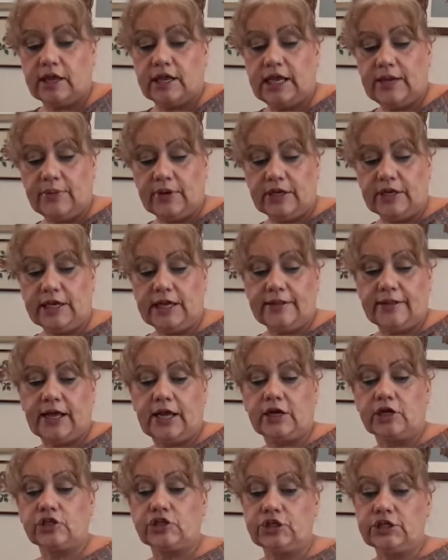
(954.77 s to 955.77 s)
Emma can get
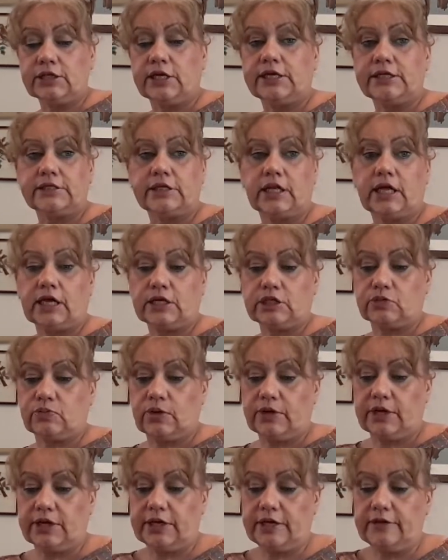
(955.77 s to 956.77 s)
that because she liked the last
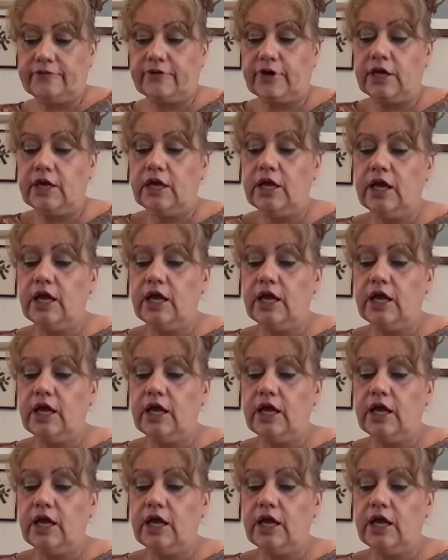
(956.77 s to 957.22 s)
one I gave her.